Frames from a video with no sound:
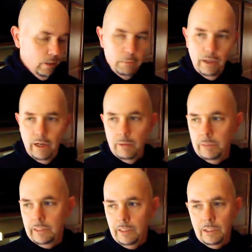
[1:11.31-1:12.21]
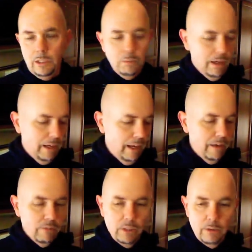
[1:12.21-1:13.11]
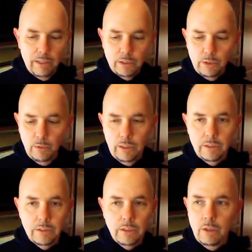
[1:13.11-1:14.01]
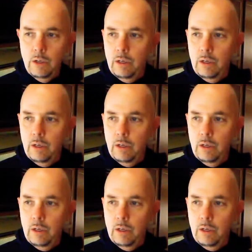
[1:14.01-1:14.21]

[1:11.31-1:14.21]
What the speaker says: no matter how many tanks you might have or little extra ones,